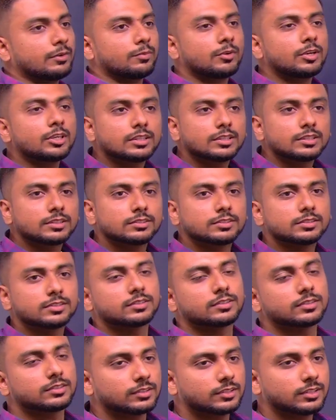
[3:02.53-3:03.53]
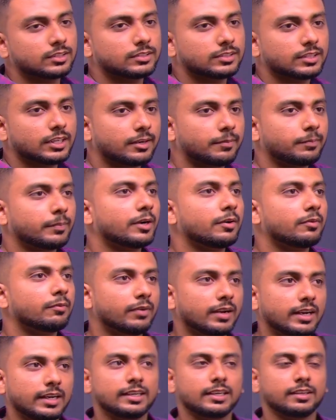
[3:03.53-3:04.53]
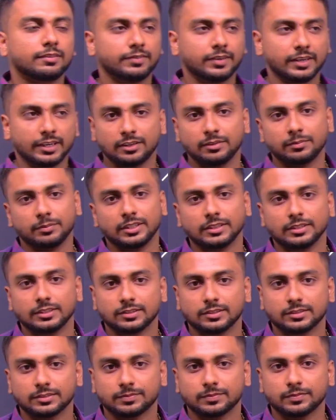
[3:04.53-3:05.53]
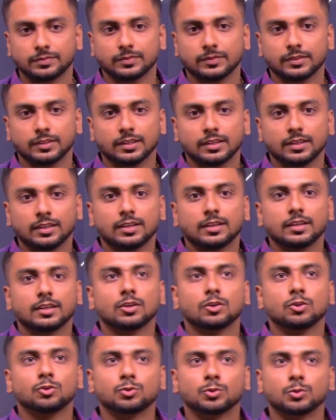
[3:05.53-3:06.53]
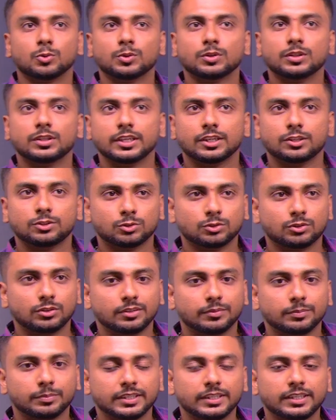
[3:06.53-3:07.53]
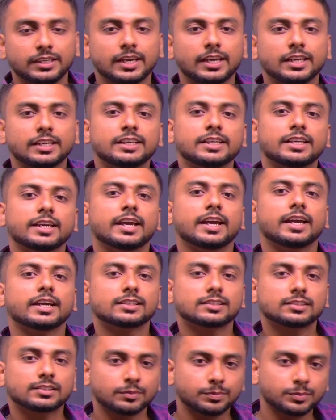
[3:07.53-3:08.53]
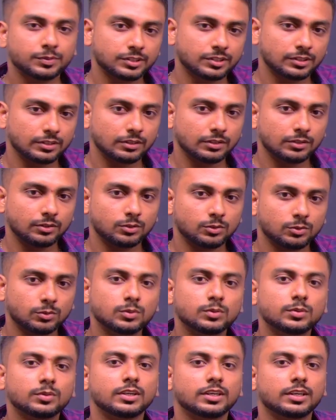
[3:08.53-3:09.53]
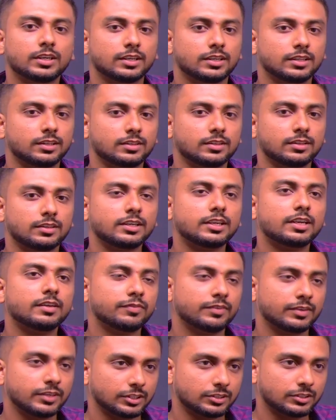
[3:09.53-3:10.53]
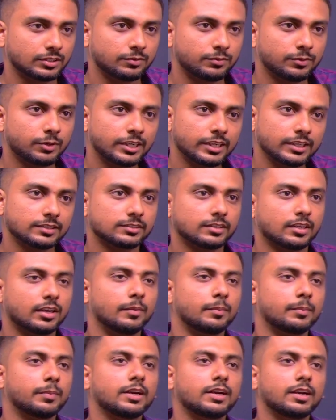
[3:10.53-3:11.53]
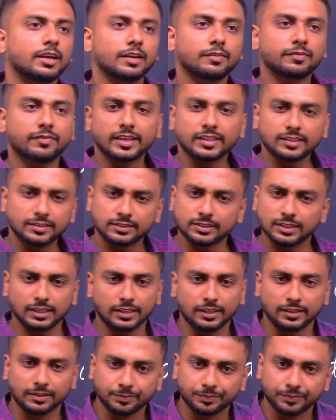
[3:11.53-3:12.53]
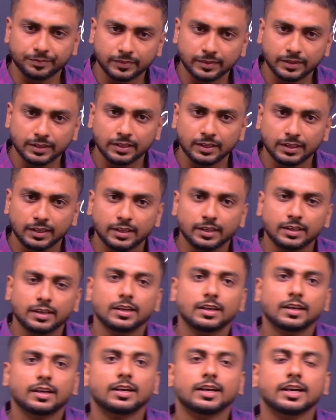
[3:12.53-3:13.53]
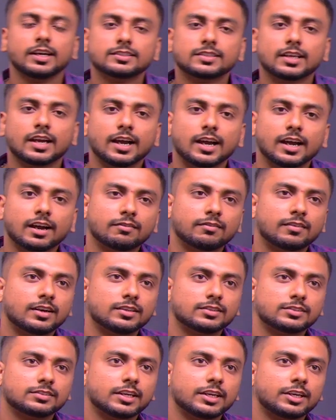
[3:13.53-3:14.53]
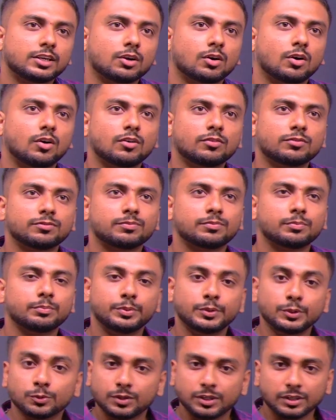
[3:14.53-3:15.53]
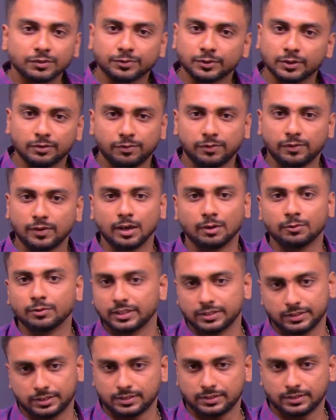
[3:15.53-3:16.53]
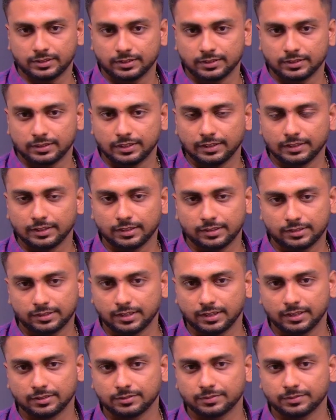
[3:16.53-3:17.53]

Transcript: What does the statement well defined means? So there shouldn't be any exception to the definition. For example, if I say let's have a set of beautiful flowers in this case.